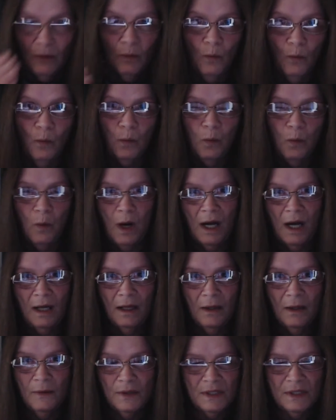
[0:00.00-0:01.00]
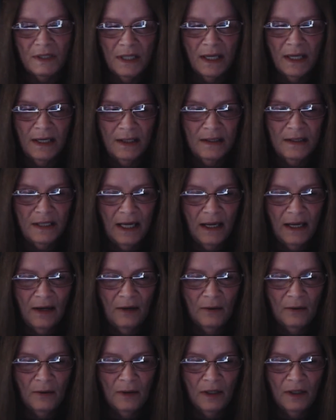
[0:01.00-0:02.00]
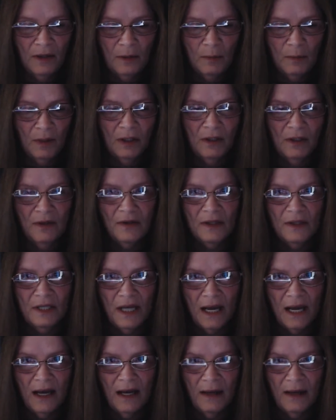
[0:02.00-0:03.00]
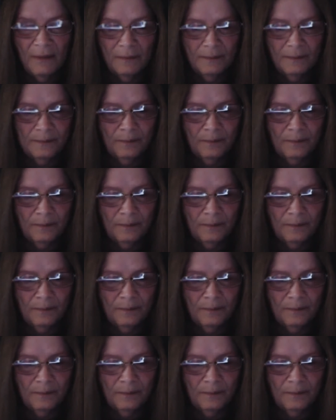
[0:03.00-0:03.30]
while I was laying down in the middle of the day.